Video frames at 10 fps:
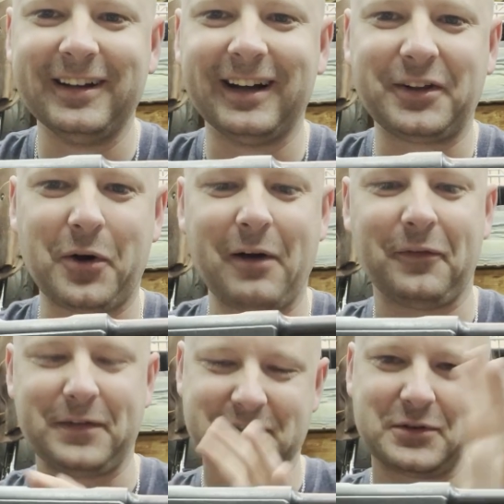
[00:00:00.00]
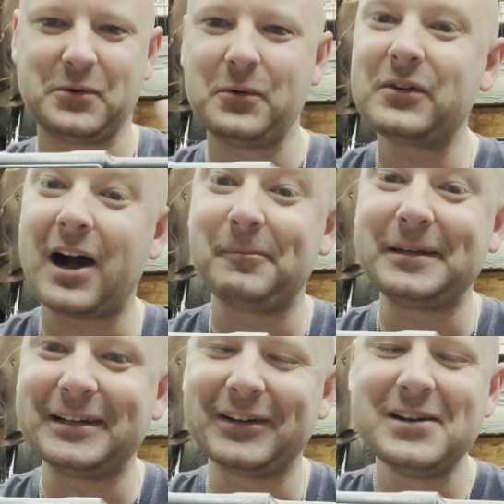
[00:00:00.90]
I don't have a physical copy
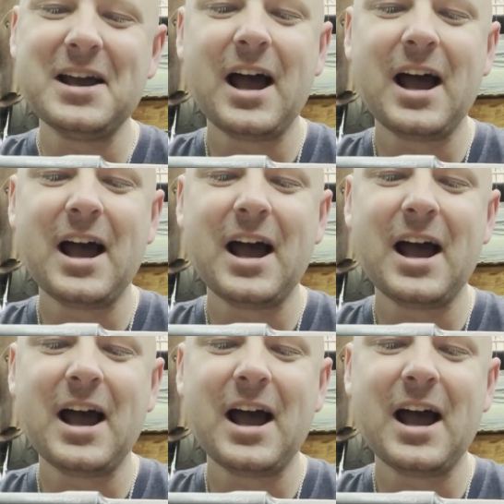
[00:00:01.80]
here.